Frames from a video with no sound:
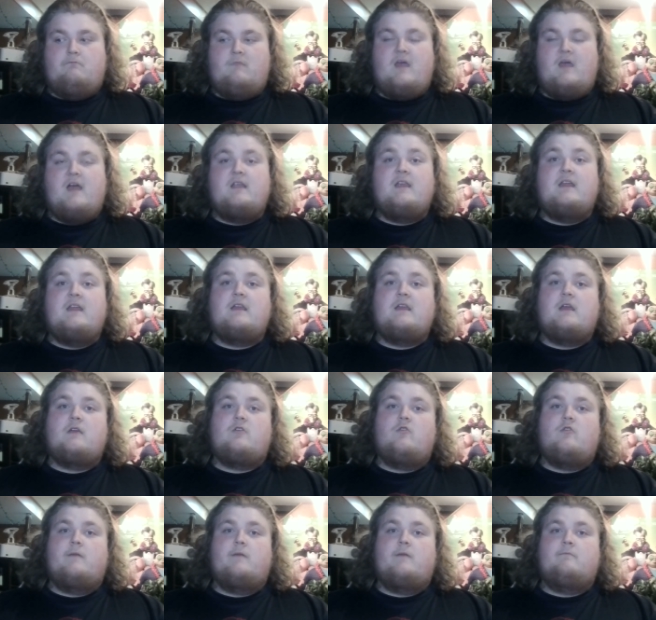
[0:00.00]
I need to
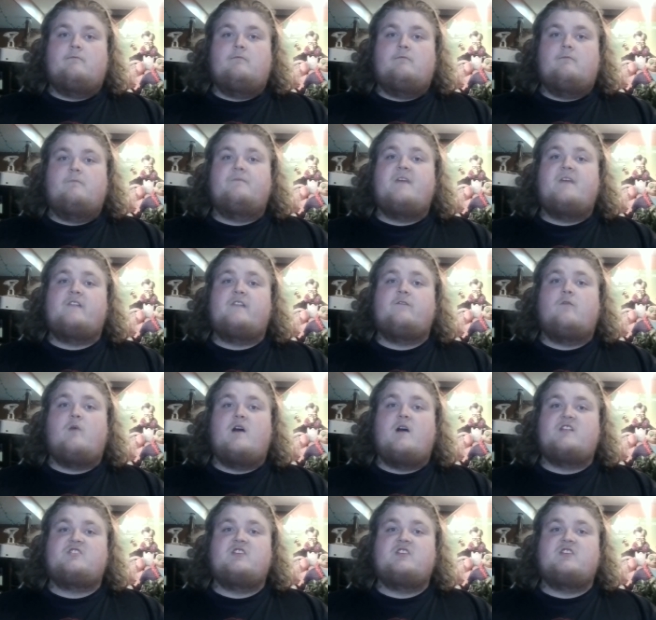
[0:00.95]
get going. Thanks for
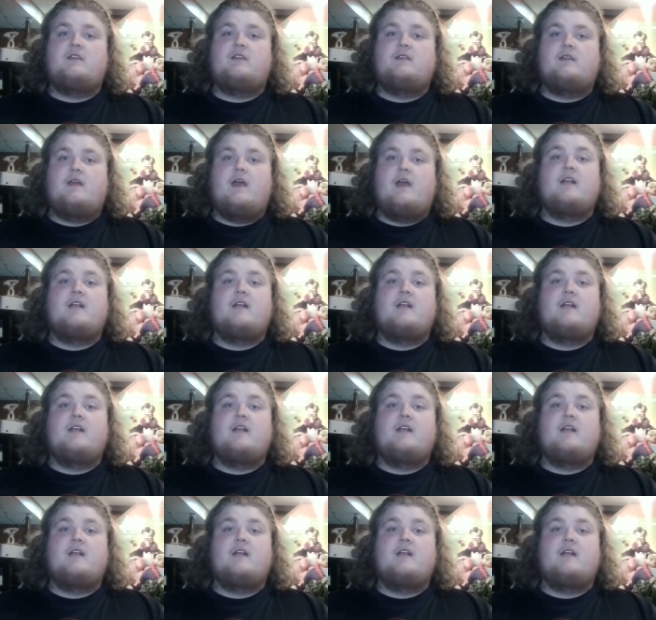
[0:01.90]
watching.